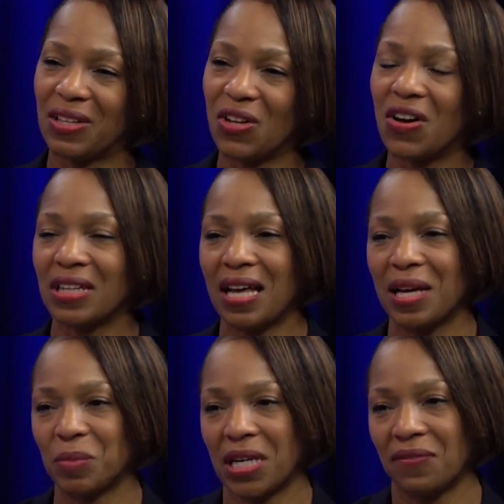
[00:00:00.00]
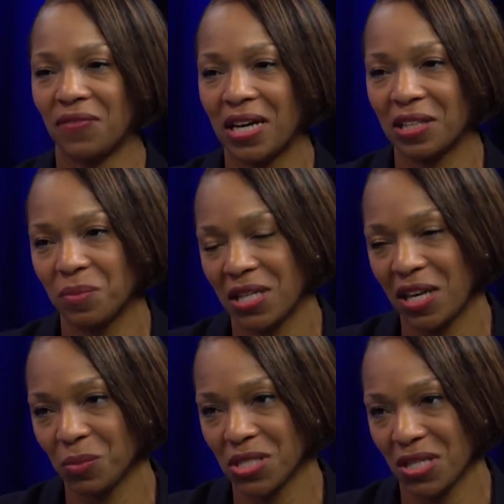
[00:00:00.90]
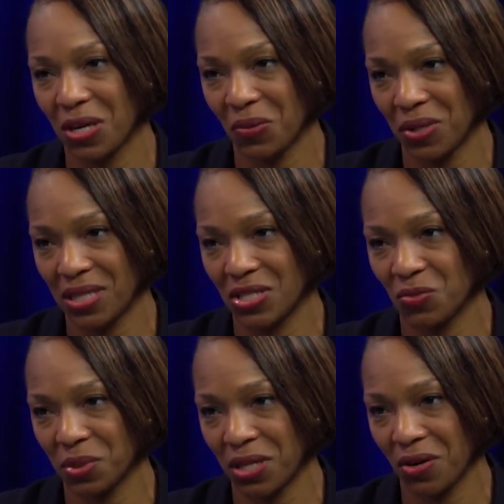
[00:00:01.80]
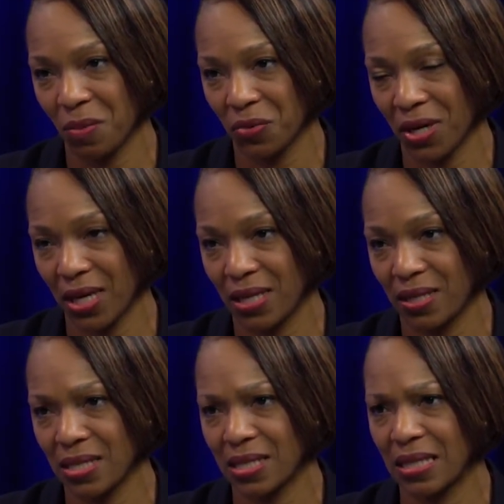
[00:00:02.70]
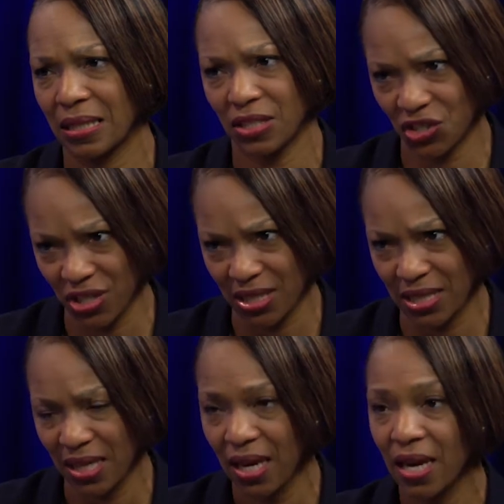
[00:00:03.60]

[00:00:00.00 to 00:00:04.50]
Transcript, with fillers: a long line, but I finally been able to go into Panera Bread and it's delicious.